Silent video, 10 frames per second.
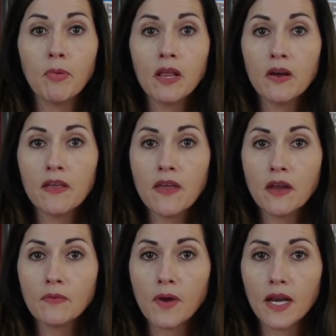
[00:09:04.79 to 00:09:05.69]
polarity that
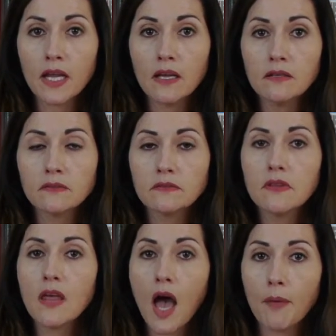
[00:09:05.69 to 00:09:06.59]
you're running,
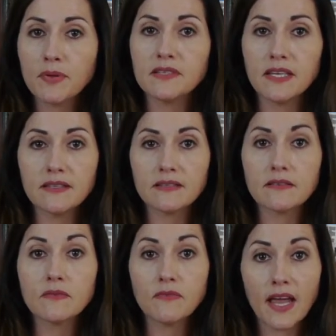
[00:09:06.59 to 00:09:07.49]
the
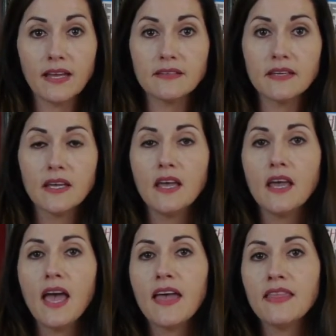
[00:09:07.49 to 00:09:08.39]
opposites, right?
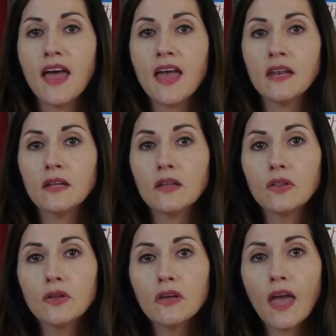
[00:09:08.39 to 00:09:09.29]
And then
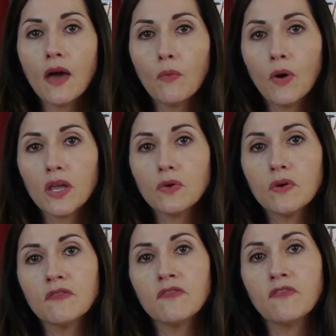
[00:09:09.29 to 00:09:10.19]
look at what you
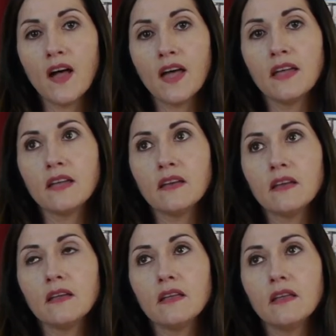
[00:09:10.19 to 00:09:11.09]
can find
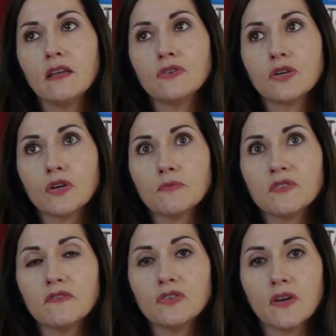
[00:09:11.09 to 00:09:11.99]
in terms
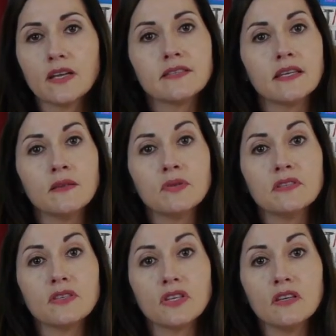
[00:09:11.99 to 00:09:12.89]
of a transcendent
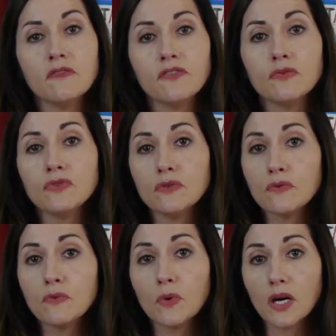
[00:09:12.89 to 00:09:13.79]
position if you do
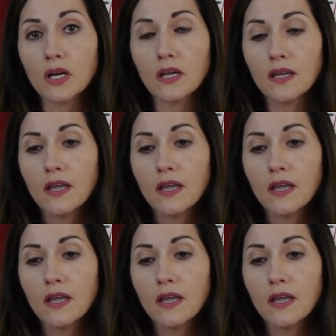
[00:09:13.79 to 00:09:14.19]
the work,